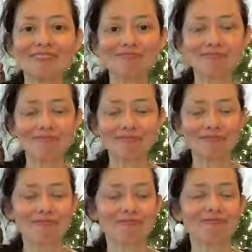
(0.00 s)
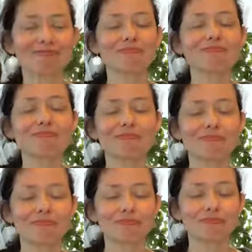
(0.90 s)

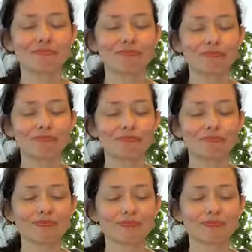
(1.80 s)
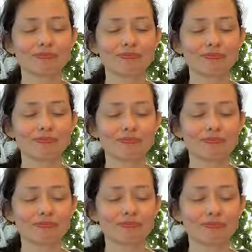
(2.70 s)

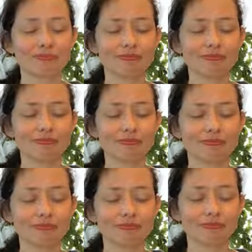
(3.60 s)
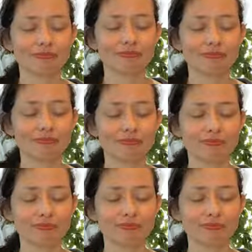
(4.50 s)

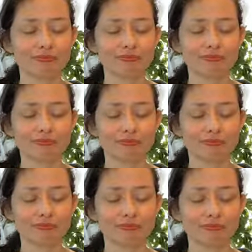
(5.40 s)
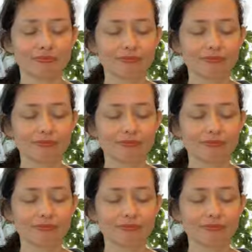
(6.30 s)
No one is speaking in this clip.